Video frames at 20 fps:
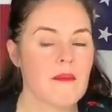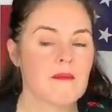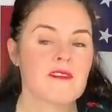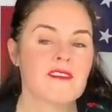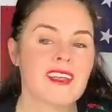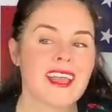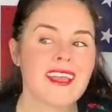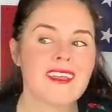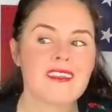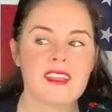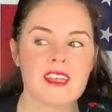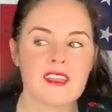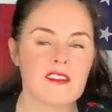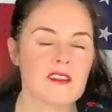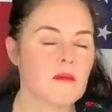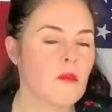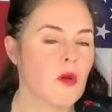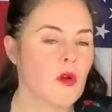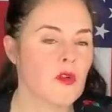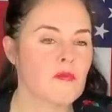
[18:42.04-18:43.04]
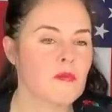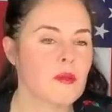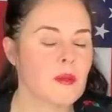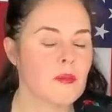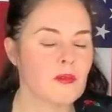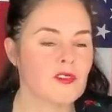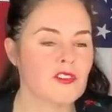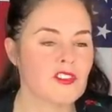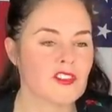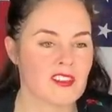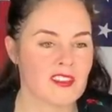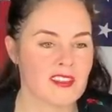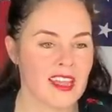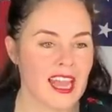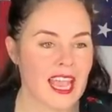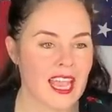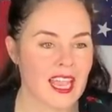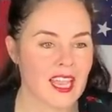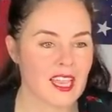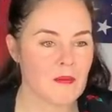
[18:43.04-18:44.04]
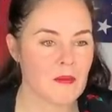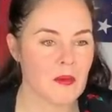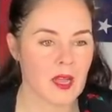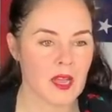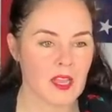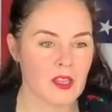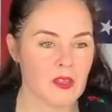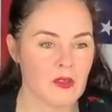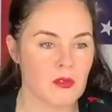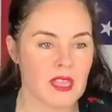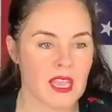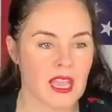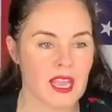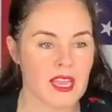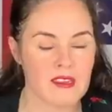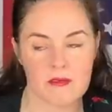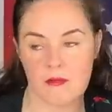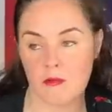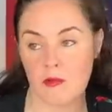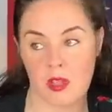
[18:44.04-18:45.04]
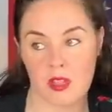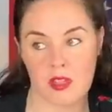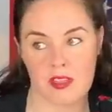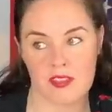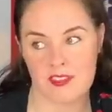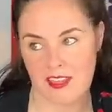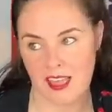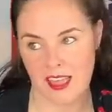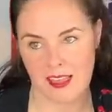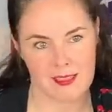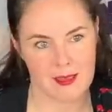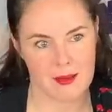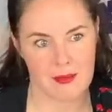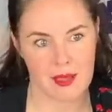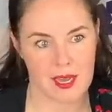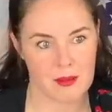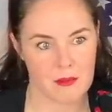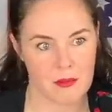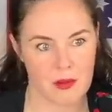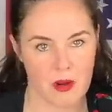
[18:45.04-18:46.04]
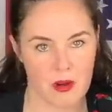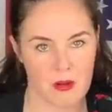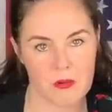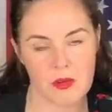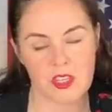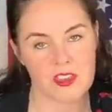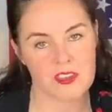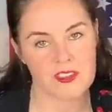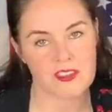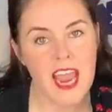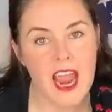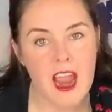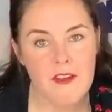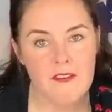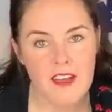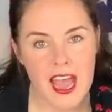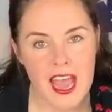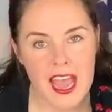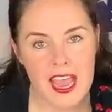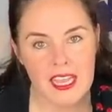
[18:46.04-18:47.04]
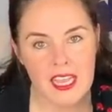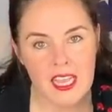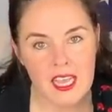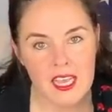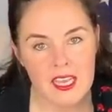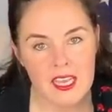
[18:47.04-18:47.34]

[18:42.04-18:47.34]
I'm saying things that most people just think, but you can't really say them anymore, which is terrifying.